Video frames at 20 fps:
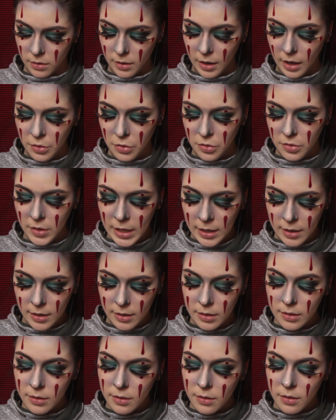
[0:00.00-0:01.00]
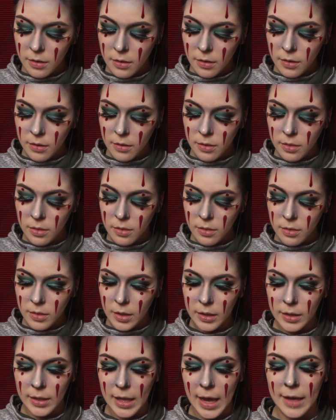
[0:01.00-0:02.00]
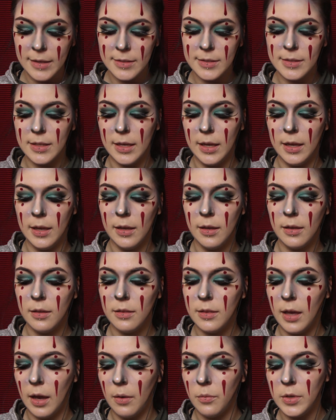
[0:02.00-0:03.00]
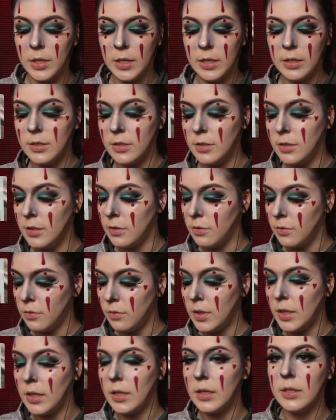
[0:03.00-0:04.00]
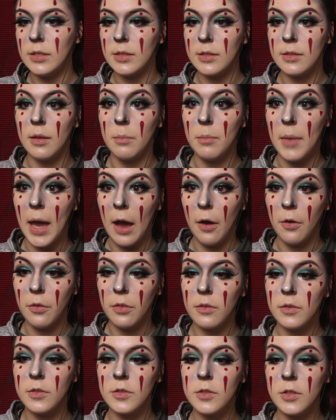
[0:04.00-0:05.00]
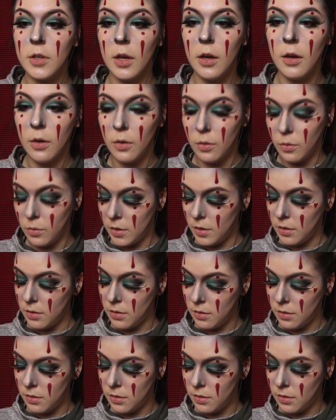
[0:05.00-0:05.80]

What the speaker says: I think the last thing that we need to do is the mouth. So,